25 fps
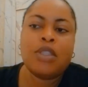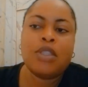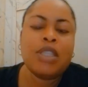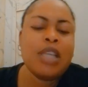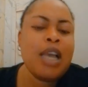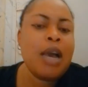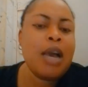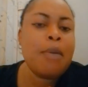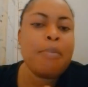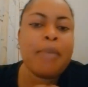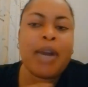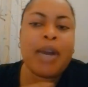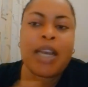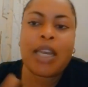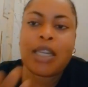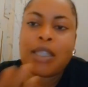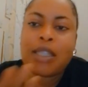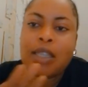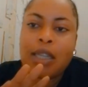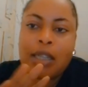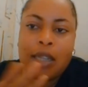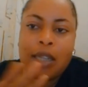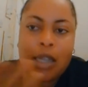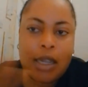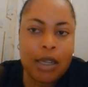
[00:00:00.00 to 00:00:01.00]
on market
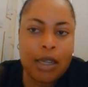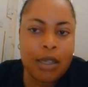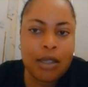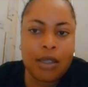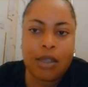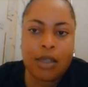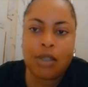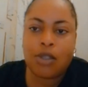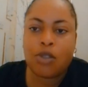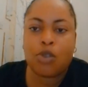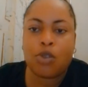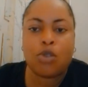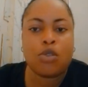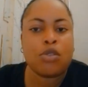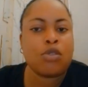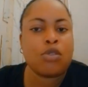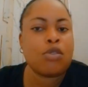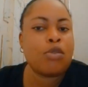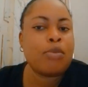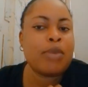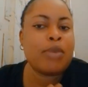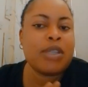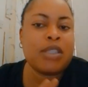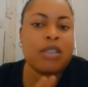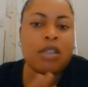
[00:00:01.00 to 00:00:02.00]
analysis,
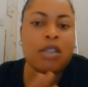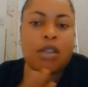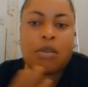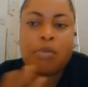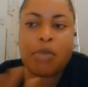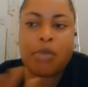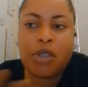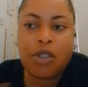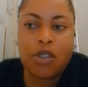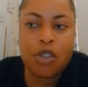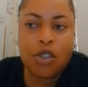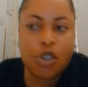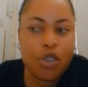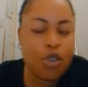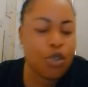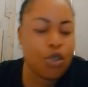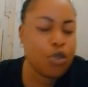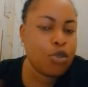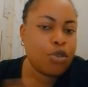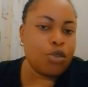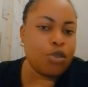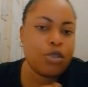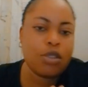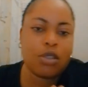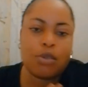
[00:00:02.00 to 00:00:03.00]
customer
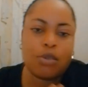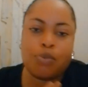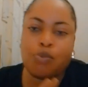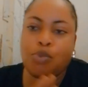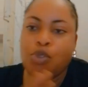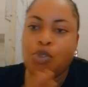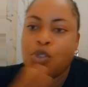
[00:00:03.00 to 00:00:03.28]
segmentations,